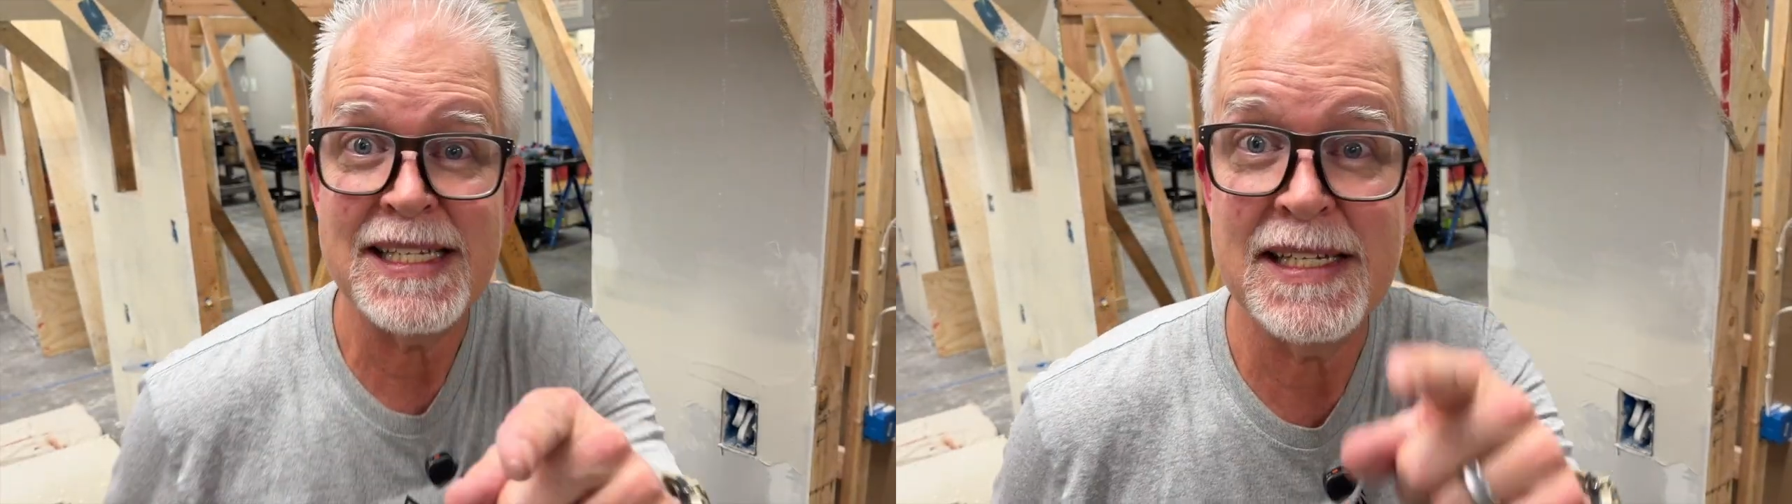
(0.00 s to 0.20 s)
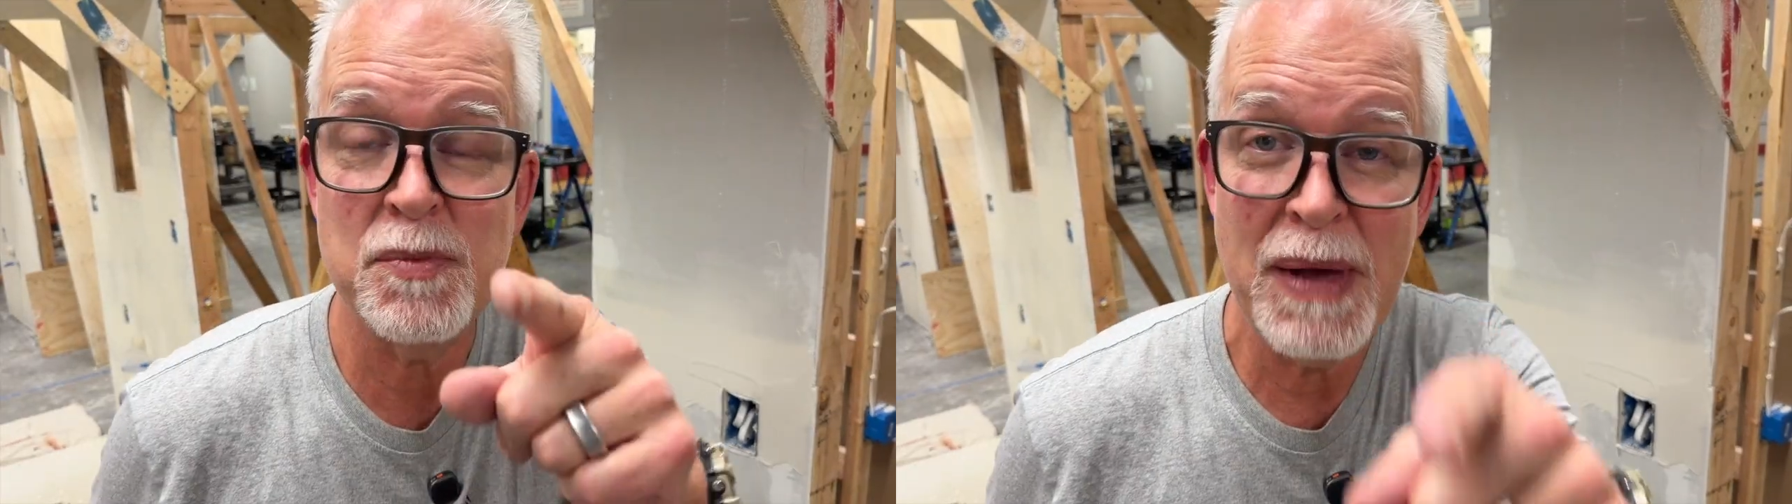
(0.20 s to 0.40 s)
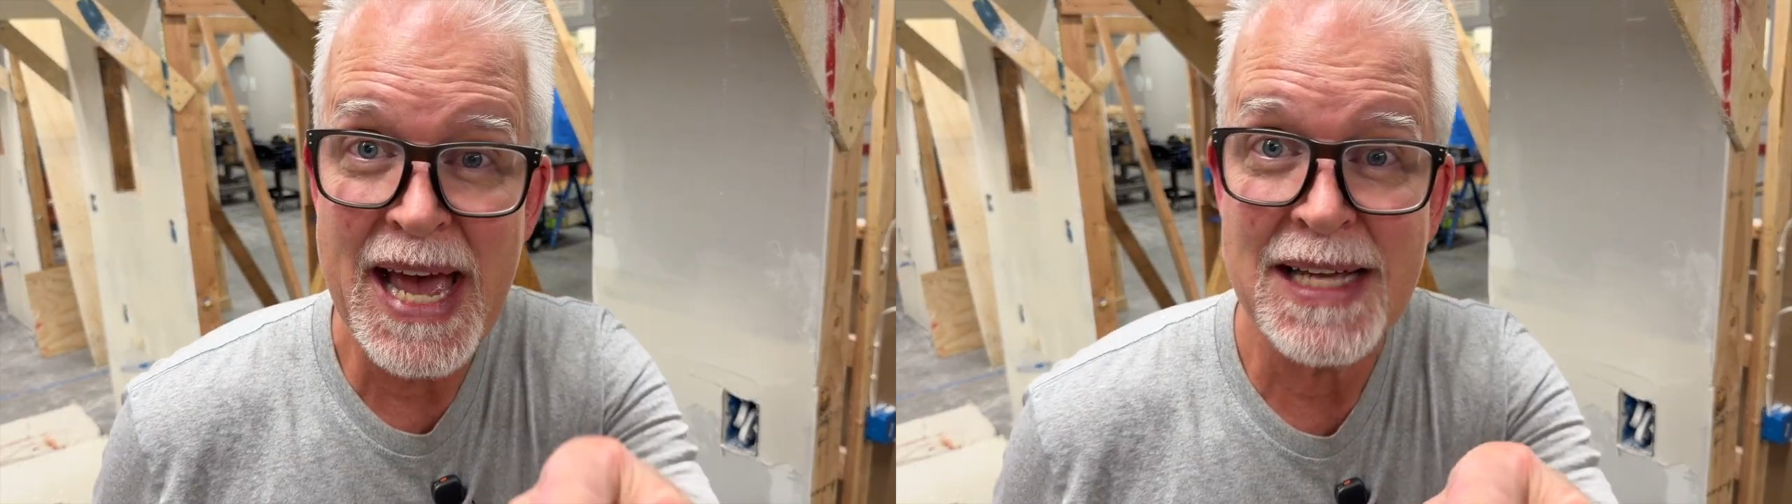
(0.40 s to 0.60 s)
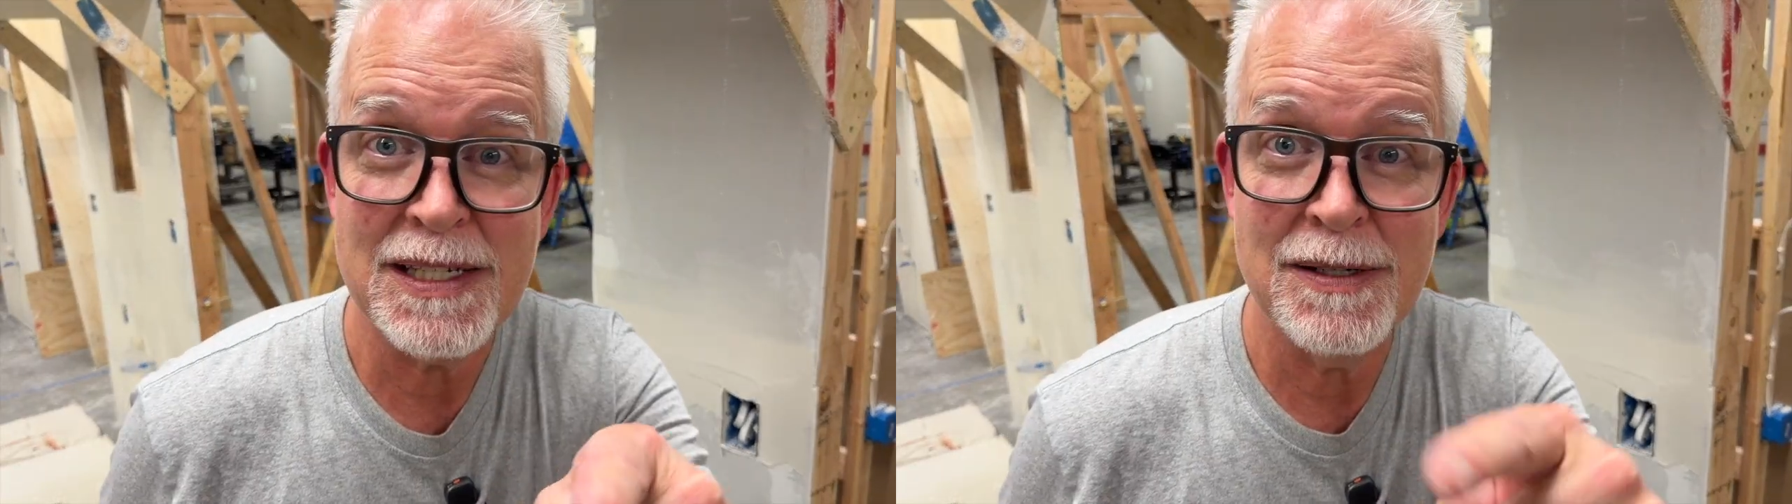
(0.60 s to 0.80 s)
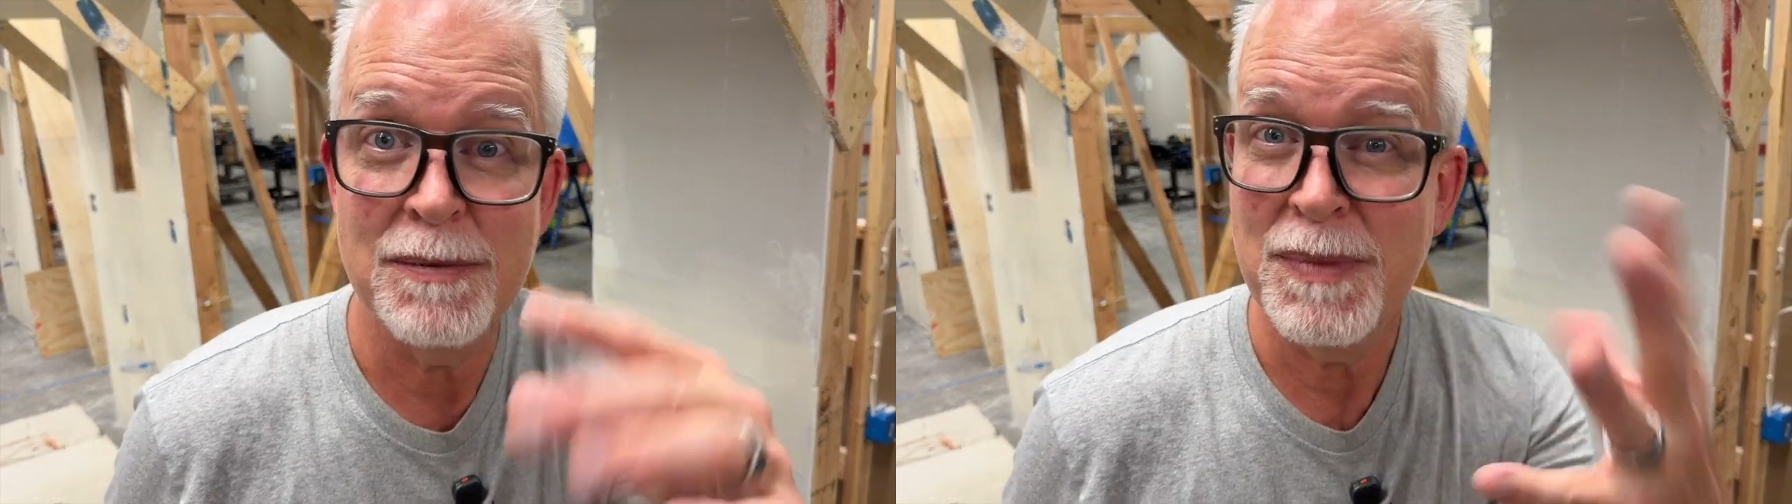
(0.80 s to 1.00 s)
is
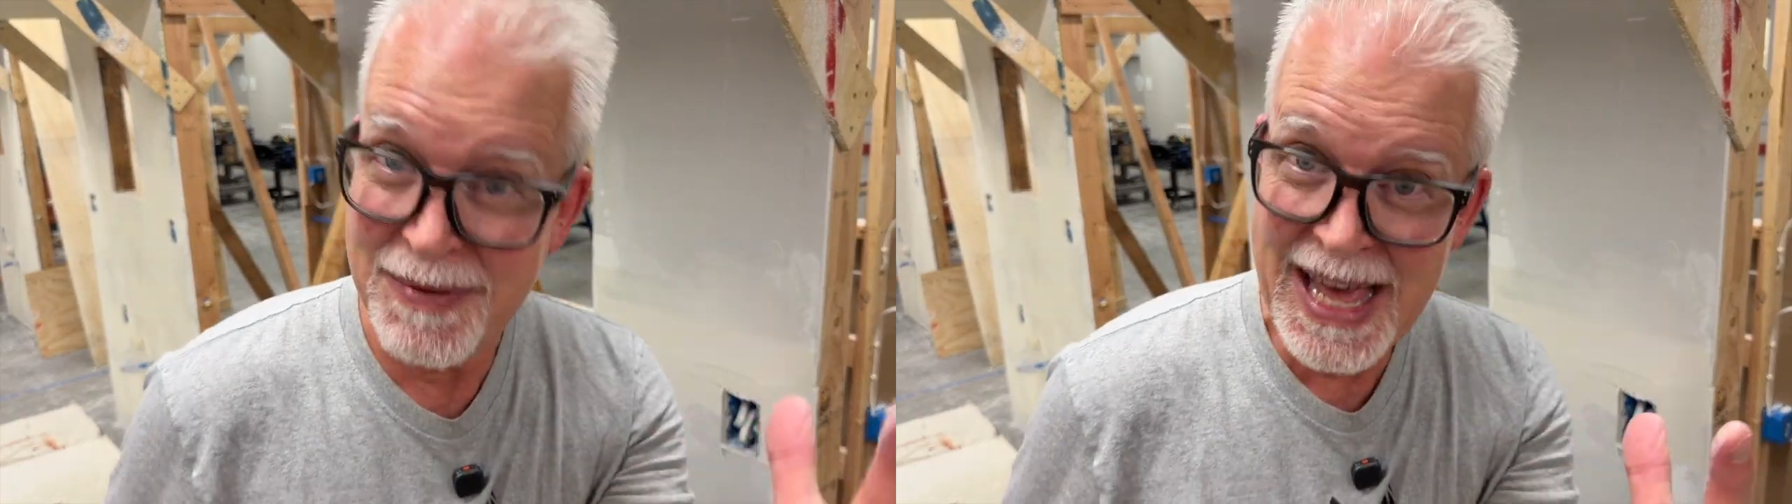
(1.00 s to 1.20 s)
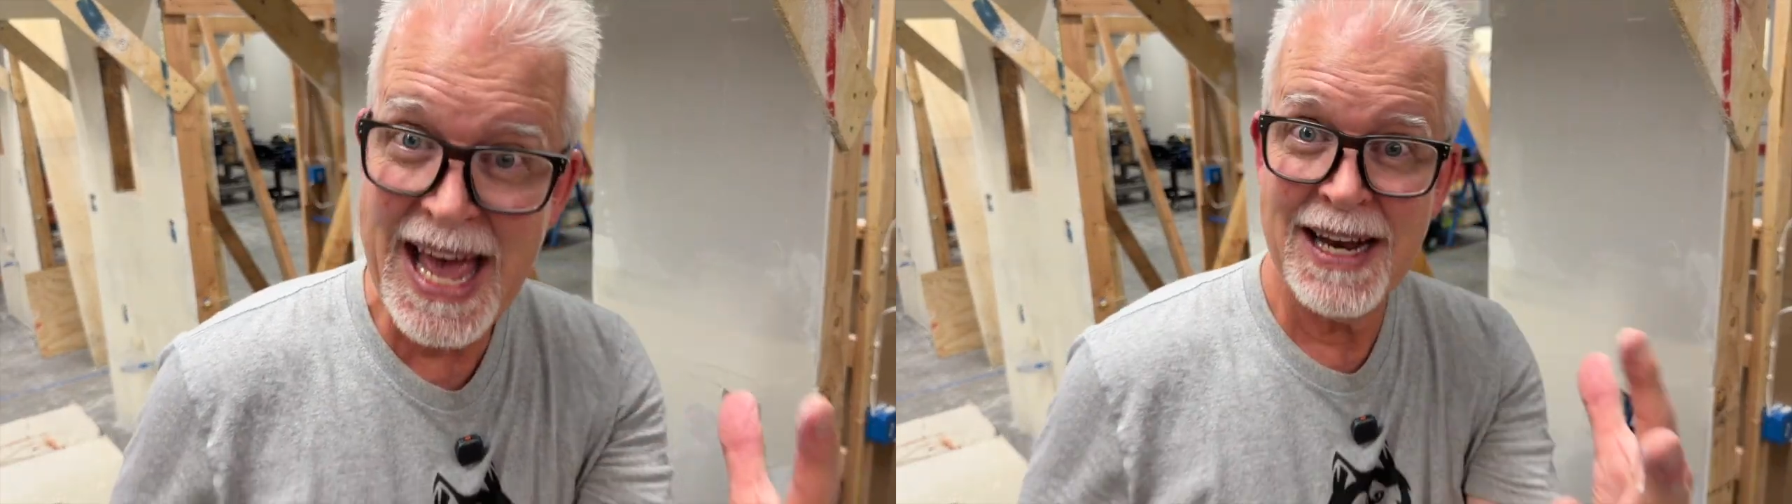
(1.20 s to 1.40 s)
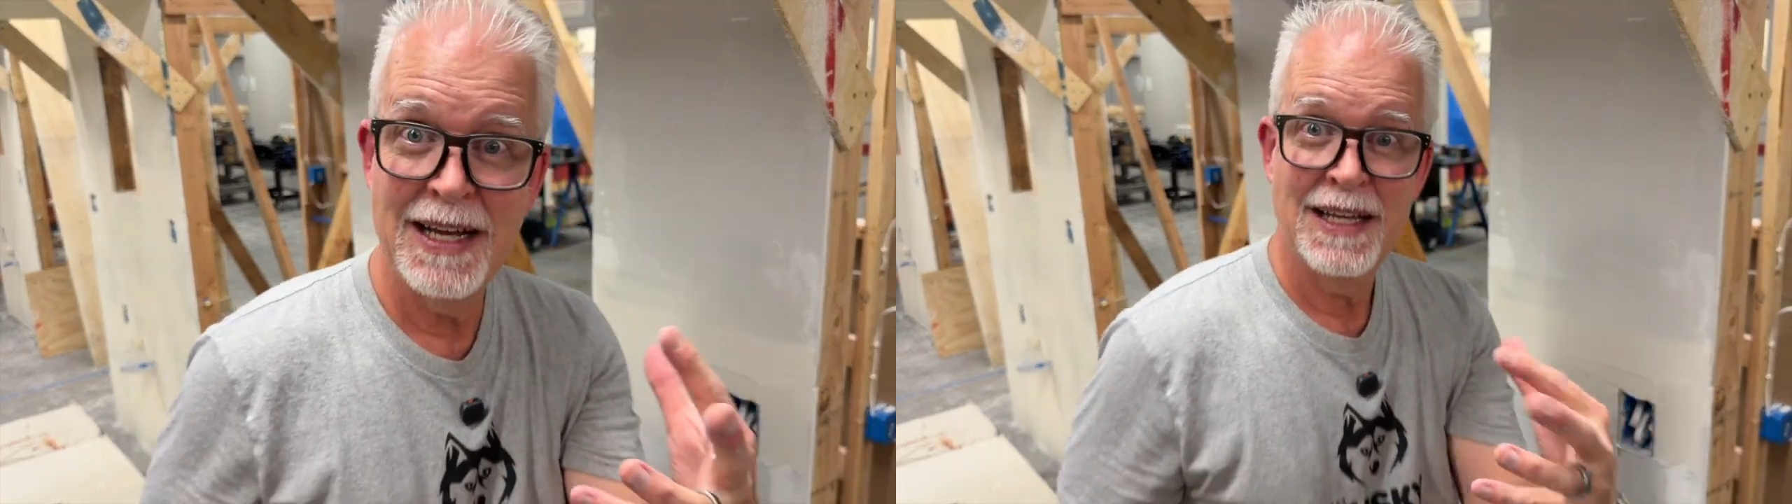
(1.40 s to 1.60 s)
best. Remember that?